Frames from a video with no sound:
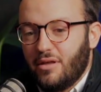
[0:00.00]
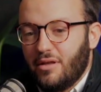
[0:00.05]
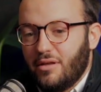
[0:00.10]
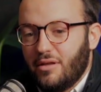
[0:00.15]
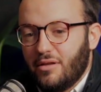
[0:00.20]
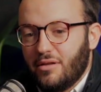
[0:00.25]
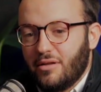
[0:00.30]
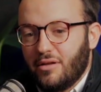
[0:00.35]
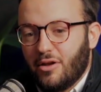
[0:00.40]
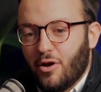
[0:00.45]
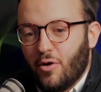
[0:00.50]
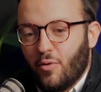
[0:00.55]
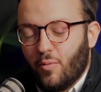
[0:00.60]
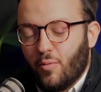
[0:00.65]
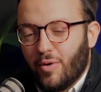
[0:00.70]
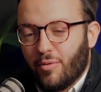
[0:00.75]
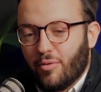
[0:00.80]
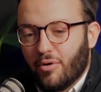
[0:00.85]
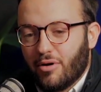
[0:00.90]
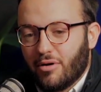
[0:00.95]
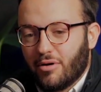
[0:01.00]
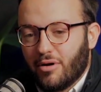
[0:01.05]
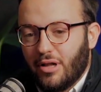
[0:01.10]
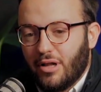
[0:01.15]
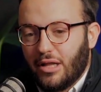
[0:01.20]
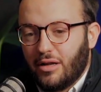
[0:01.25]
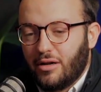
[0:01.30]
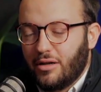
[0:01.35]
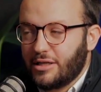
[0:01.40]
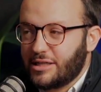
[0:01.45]
we were a
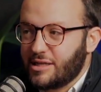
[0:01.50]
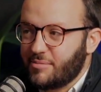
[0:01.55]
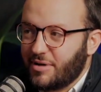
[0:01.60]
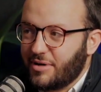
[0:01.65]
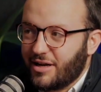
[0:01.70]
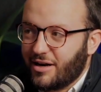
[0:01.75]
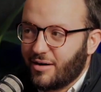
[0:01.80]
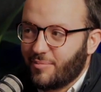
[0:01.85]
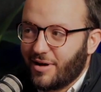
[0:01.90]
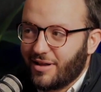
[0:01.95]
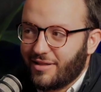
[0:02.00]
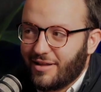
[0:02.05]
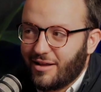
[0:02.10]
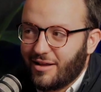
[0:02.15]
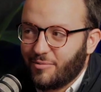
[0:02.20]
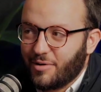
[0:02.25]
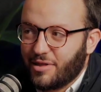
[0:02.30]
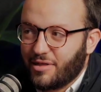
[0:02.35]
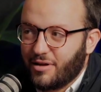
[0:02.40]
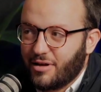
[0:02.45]
little intimidated by that. We thought,